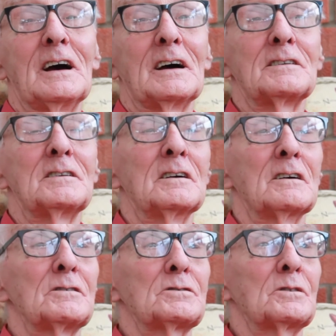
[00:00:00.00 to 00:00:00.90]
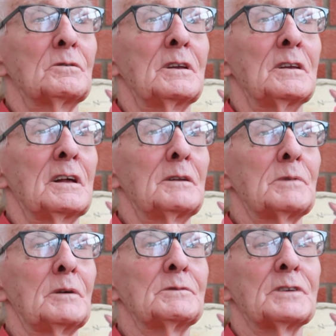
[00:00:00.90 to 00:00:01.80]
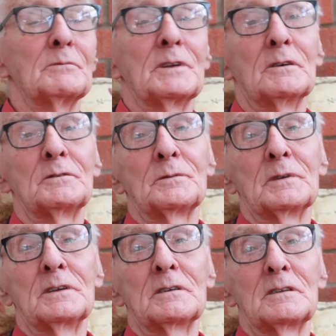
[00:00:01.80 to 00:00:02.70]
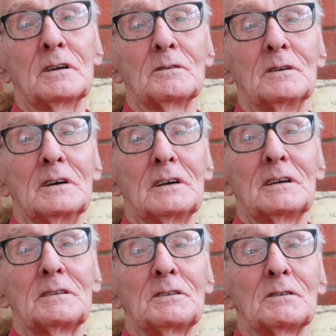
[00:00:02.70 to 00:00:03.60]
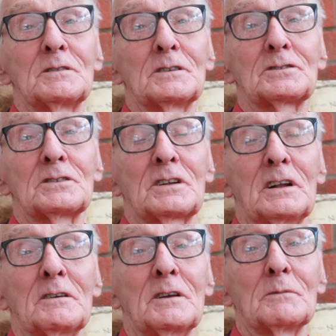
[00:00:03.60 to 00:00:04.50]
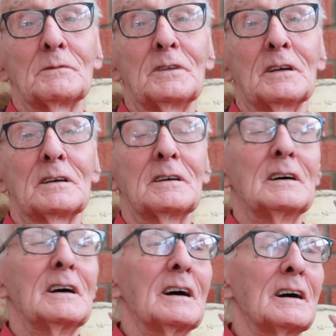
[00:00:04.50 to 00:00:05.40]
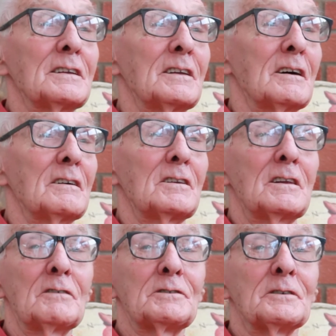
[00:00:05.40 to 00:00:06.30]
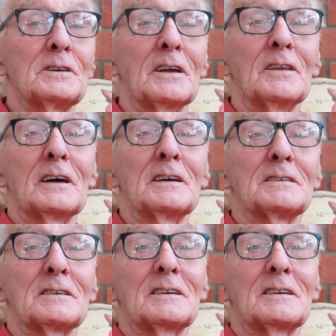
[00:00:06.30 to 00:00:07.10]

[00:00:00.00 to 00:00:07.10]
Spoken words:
And I used to go in and help him sometimes when just clearing up and that. And I'd have loved to have done that.